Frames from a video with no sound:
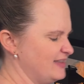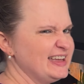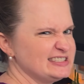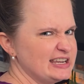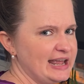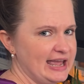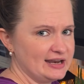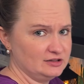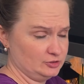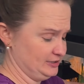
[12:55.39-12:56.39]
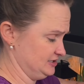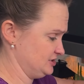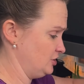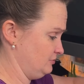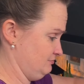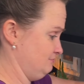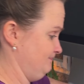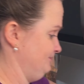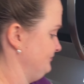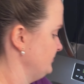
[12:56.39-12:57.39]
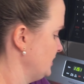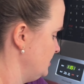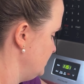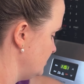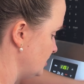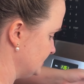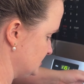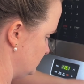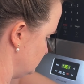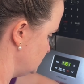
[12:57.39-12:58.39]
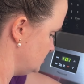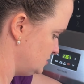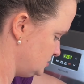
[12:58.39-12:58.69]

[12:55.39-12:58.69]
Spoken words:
and that's going to add a little bit of salt on its own.